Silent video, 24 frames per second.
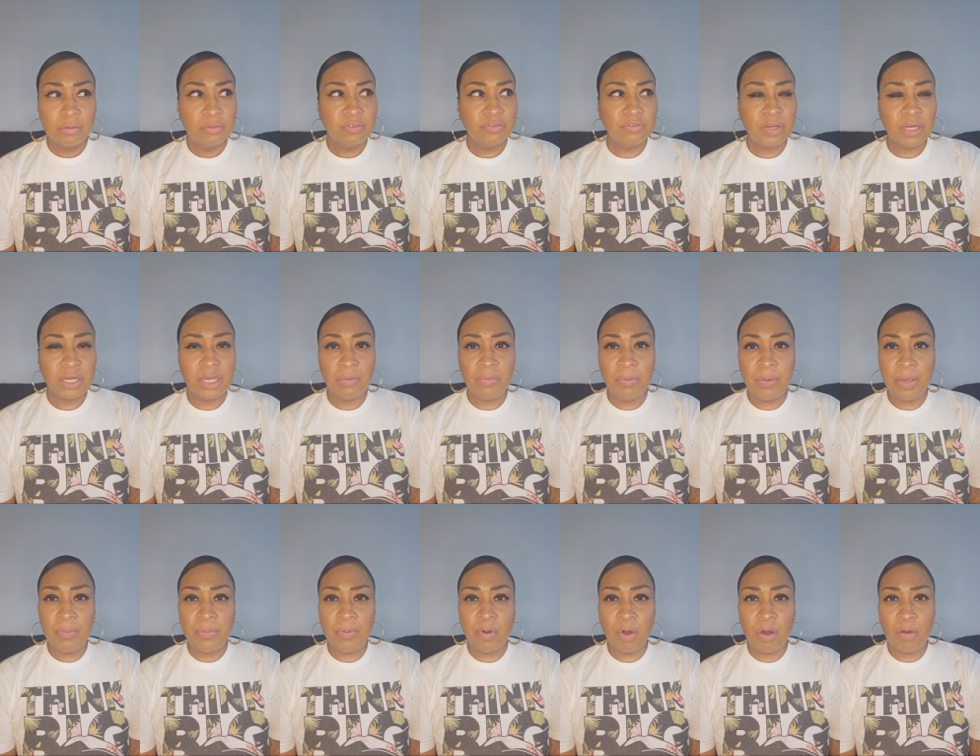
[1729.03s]
Fucking
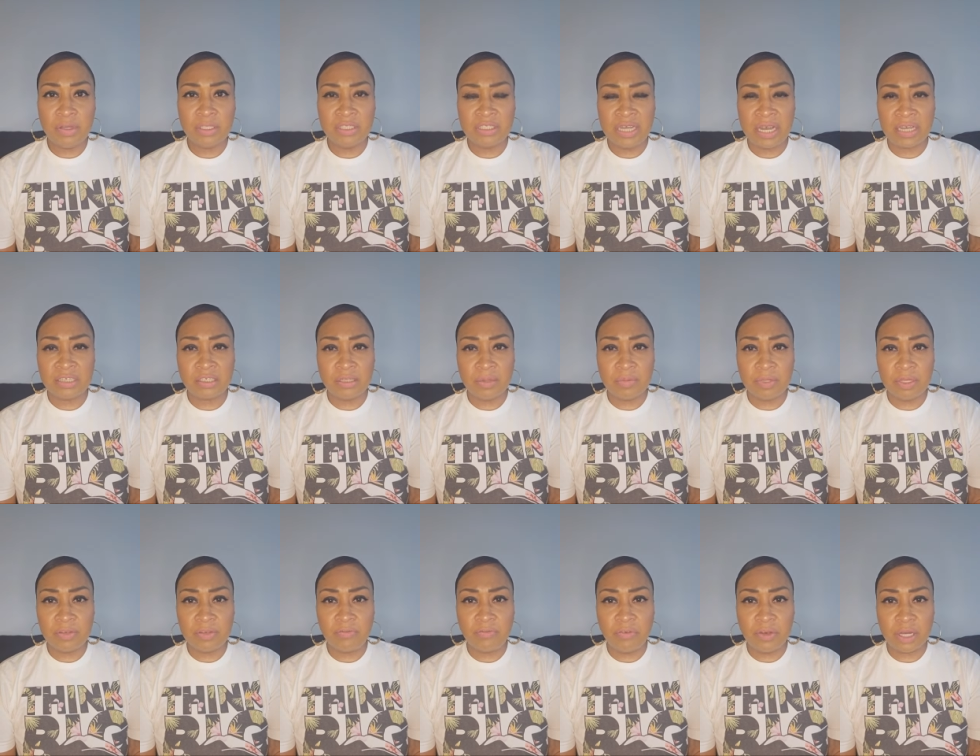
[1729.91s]
people always got
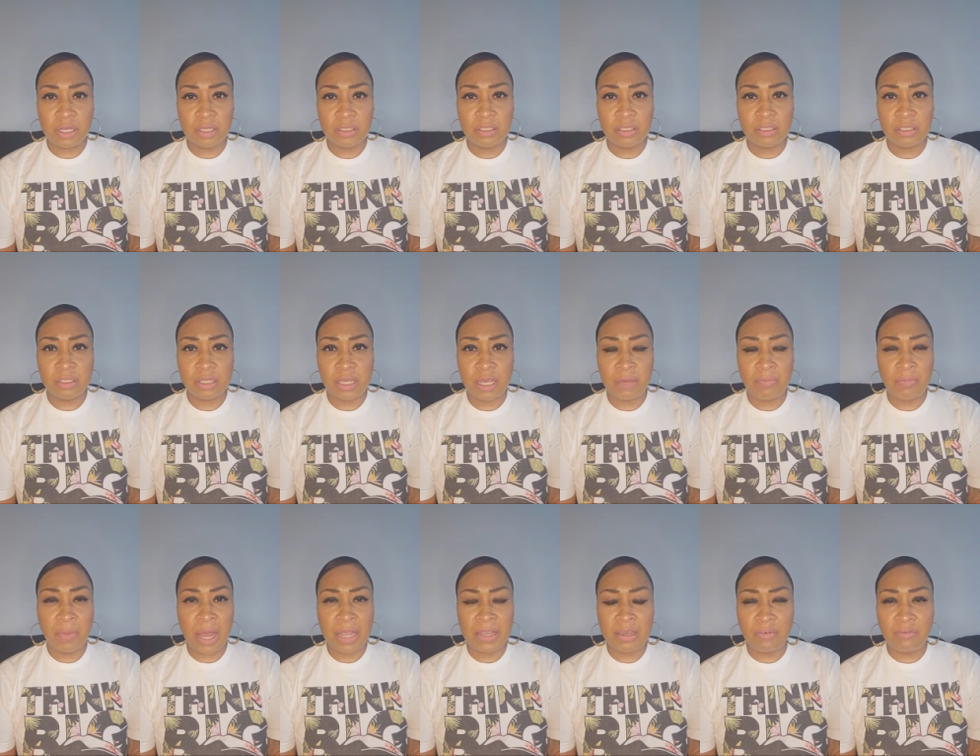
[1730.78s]
something fucking to say.
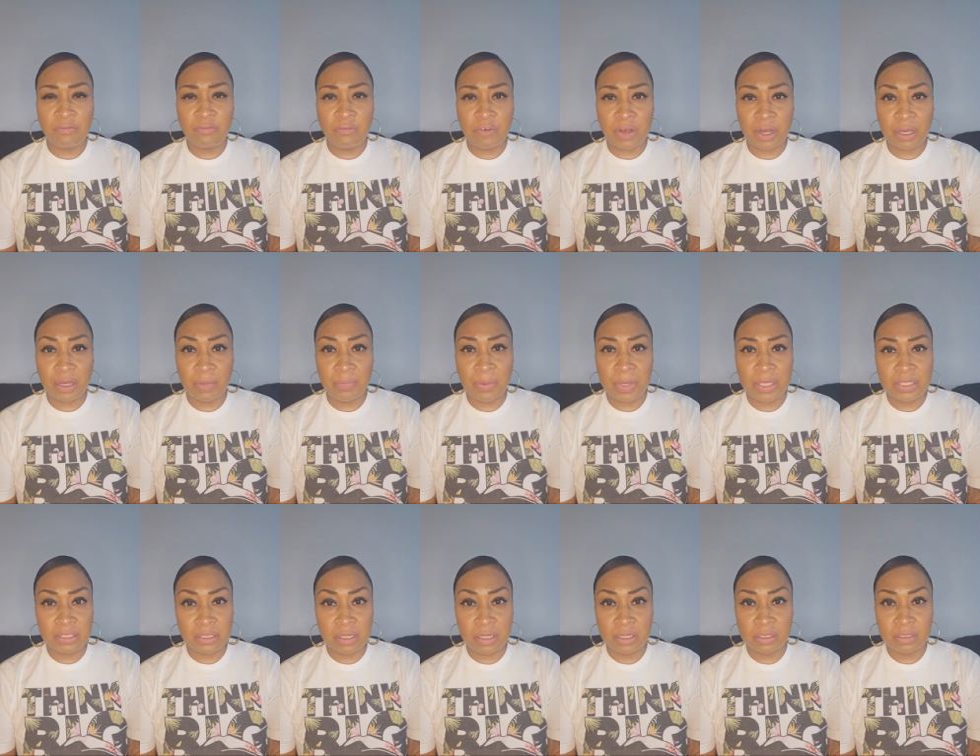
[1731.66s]
Mind your fucking
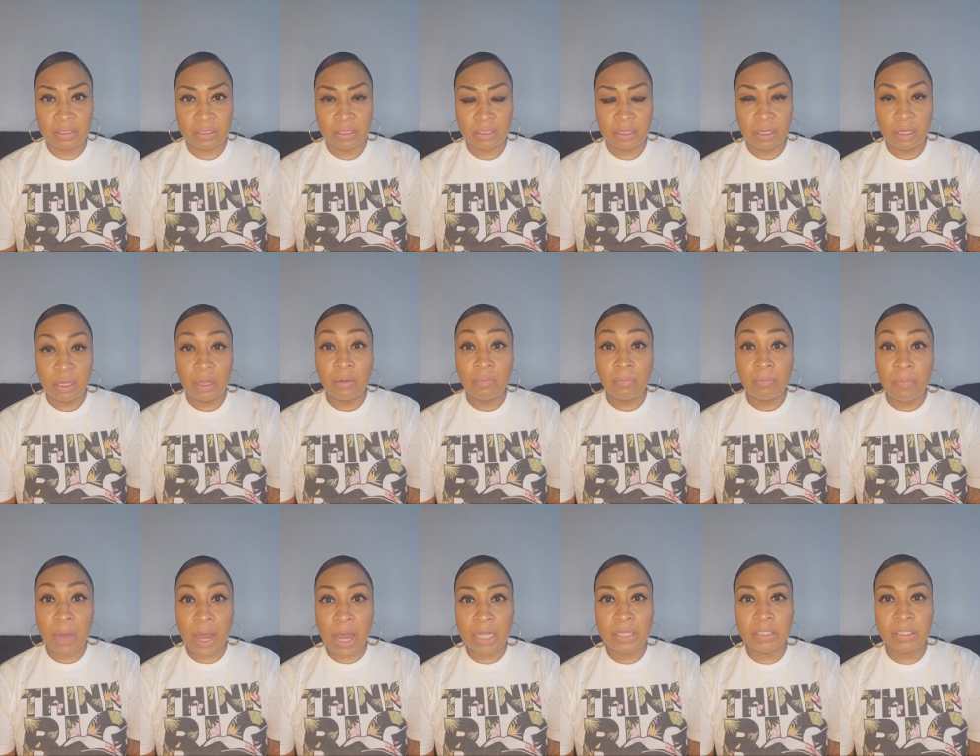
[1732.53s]
business.
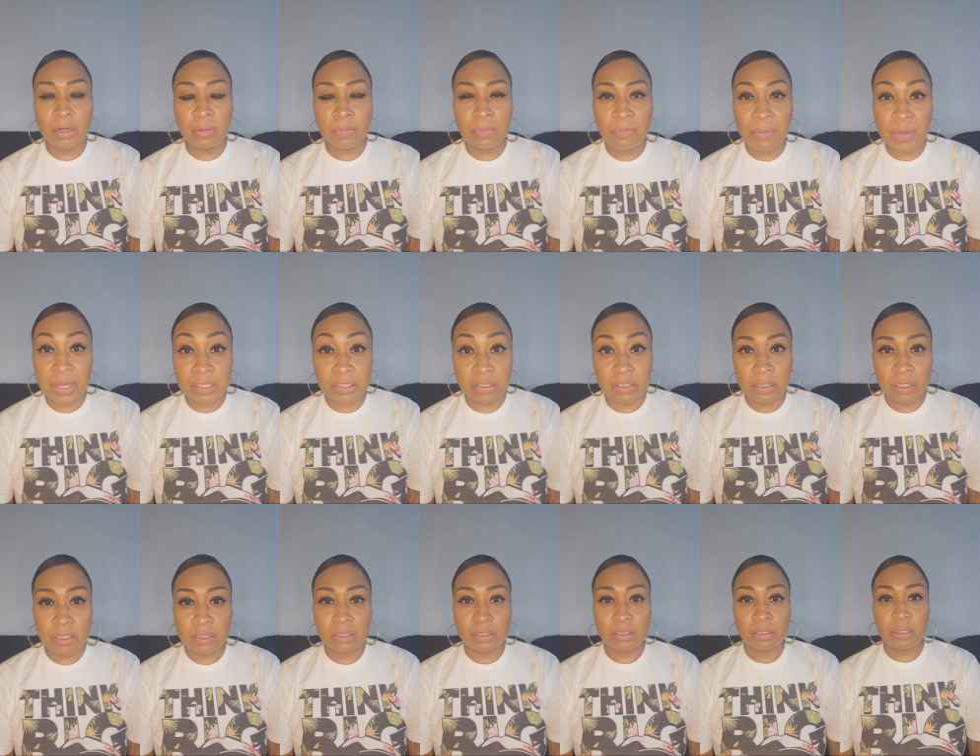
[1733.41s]
Mind your
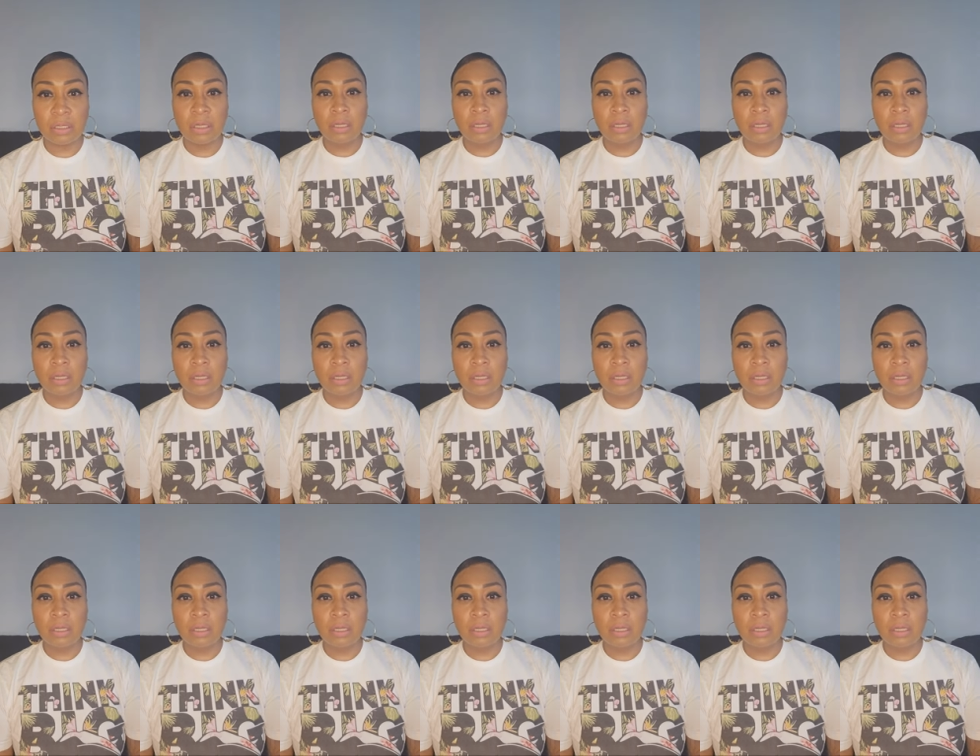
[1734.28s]
business.